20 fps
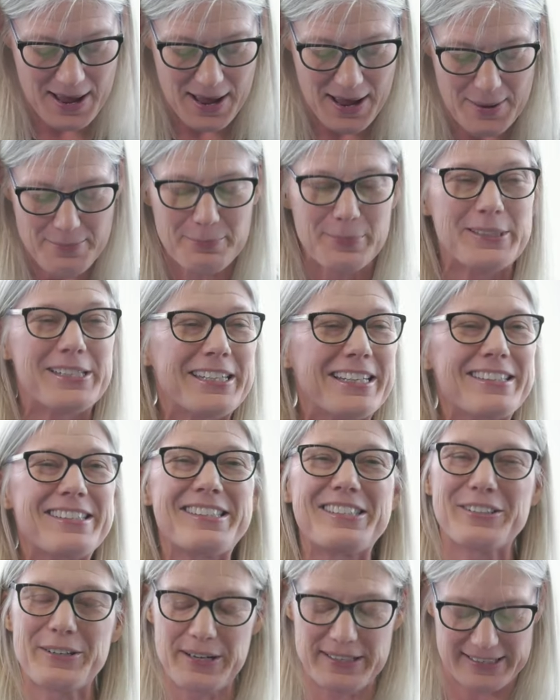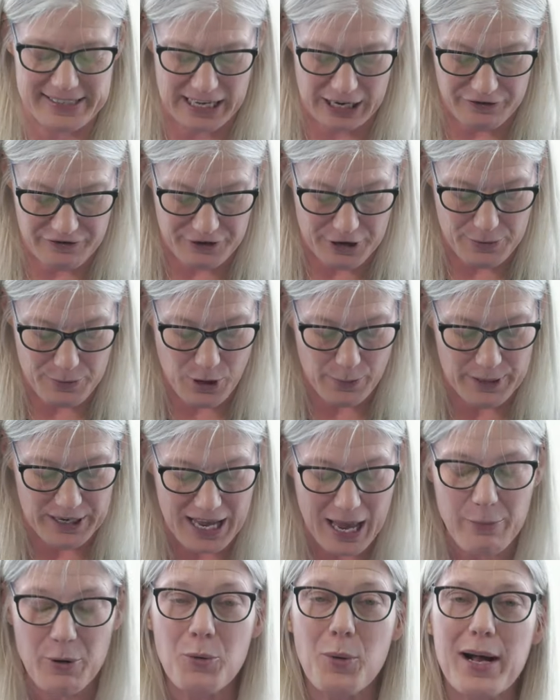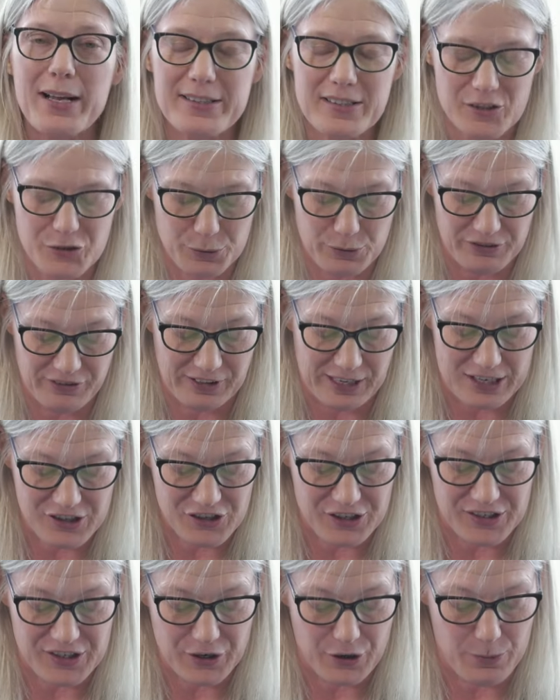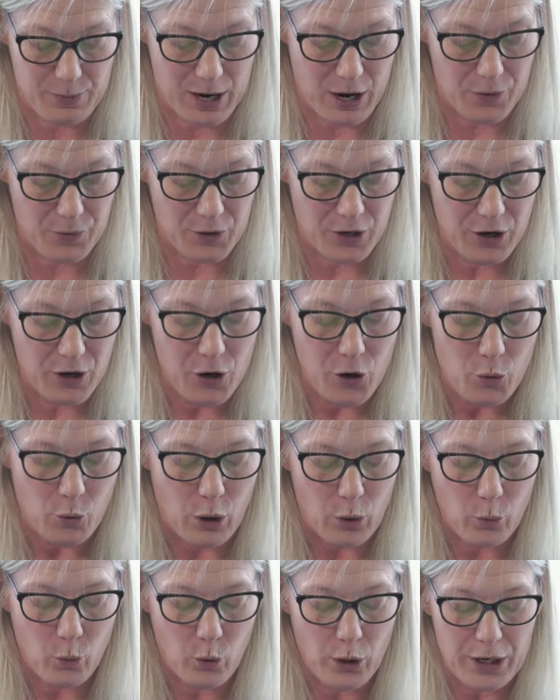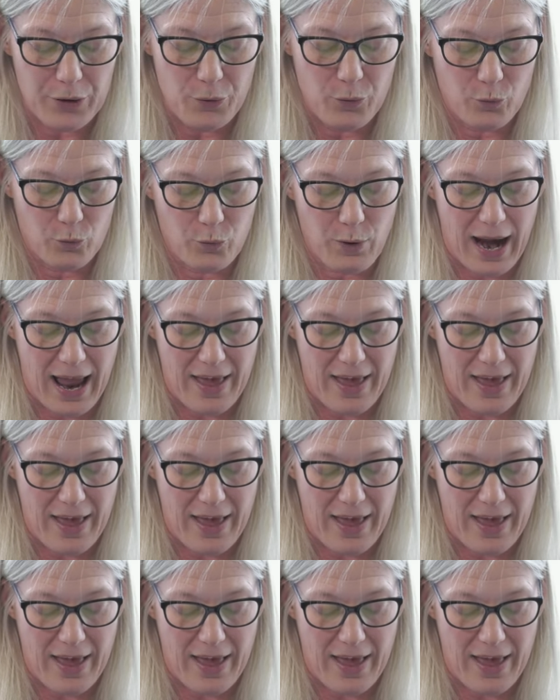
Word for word: But to get serious again for a moment, Emma Watson's reflections are about what one